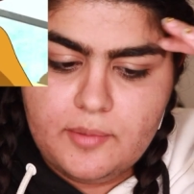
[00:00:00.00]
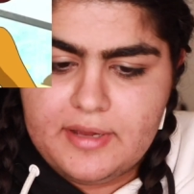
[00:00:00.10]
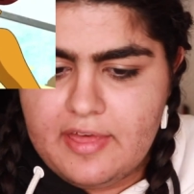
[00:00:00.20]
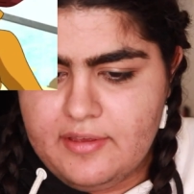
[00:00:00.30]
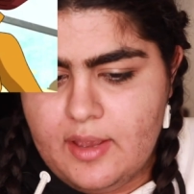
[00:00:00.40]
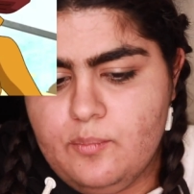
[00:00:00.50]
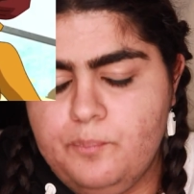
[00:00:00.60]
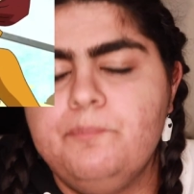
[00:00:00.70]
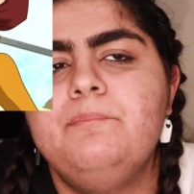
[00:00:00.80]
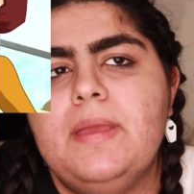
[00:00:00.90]
but I think I
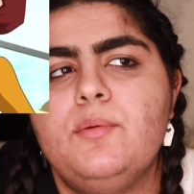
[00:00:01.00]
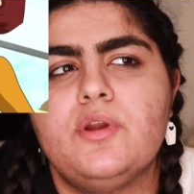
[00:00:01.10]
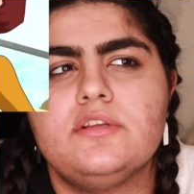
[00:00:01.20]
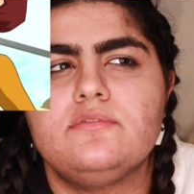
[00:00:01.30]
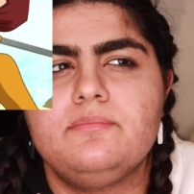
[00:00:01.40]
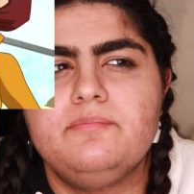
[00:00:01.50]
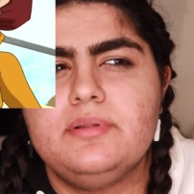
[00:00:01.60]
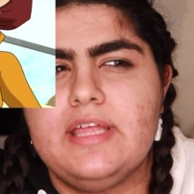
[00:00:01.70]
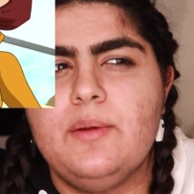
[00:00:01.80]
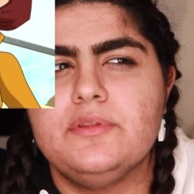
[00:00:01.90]
maybe want to
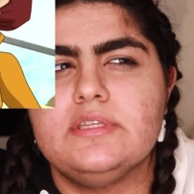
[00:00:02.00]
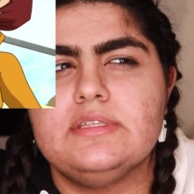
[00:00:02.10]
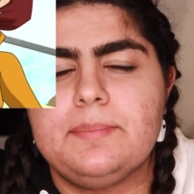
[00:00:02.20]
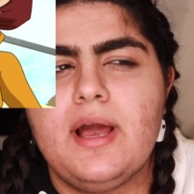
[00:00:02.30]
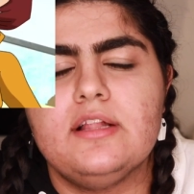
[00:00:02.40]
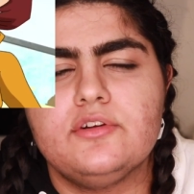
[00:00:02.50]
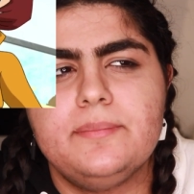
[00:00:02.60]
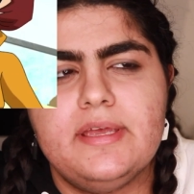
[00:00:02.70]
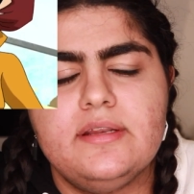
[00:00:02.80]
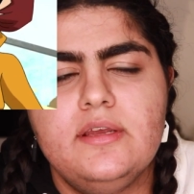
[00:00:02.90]
play with the lip color a
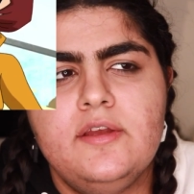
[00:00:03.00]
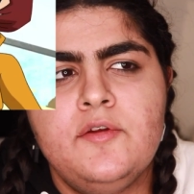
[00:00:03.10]
bit.